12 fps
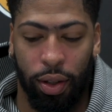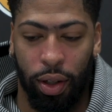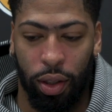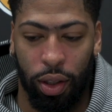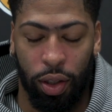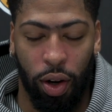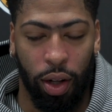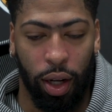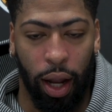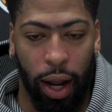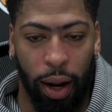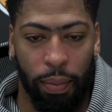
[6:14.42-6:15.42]
you know, to start the
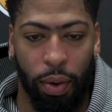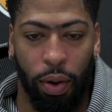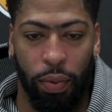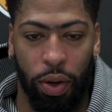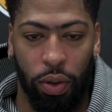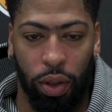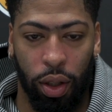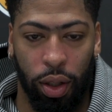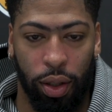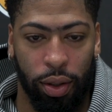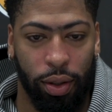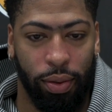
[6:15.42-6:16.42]
game, you know, we usually
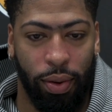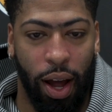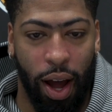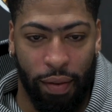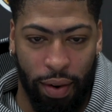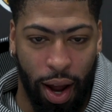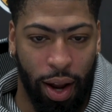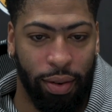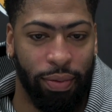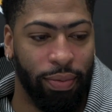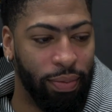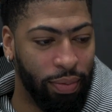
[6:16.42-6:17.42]
have that
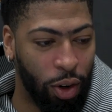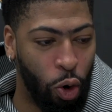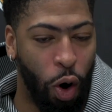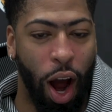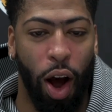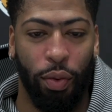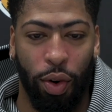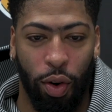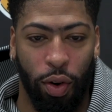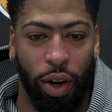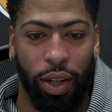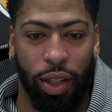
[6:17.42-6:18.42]
crowd
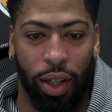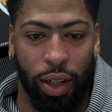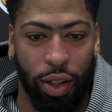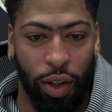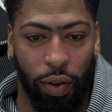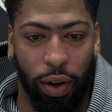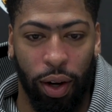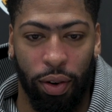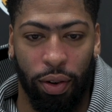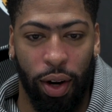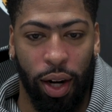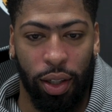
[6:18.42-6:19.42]
noise that, you know,
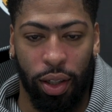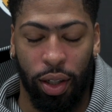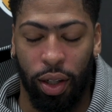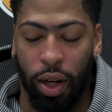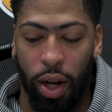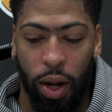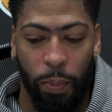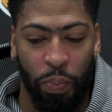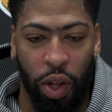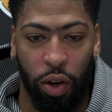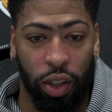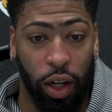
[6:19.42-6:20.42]
Laker Nation,
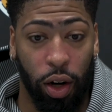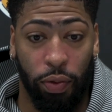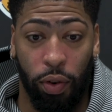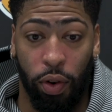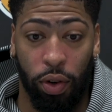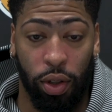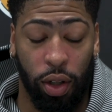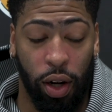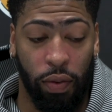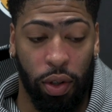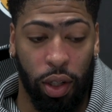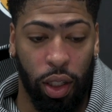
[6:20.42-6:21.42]
you know, cheering for us and
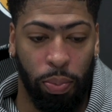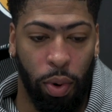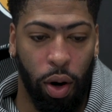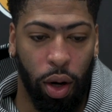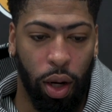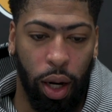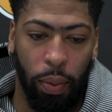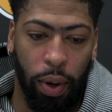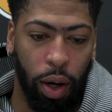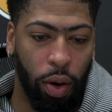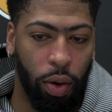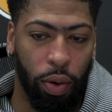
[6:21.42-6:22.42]
giving us that spark. And then when
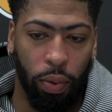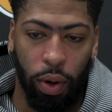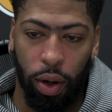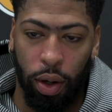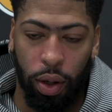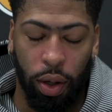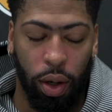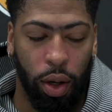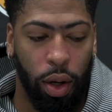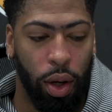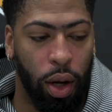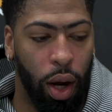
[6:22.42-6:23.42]
they go on the run,
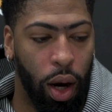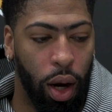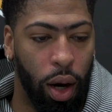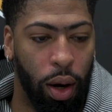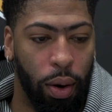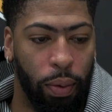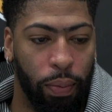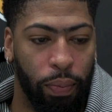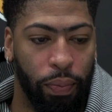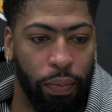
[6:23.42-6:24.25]
mm-hmm. um,